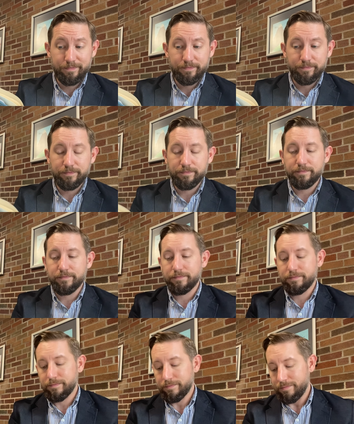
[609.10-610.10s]

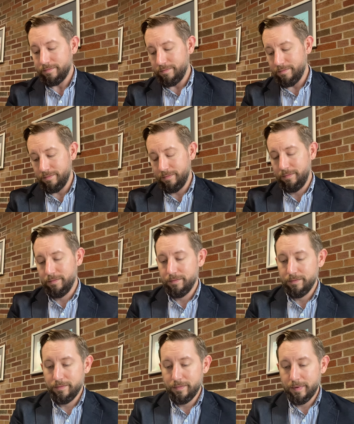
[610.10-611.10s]

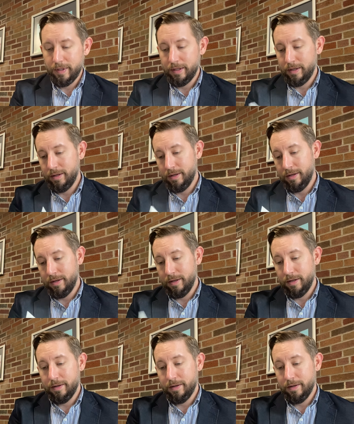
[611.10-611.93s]
(no one is talking)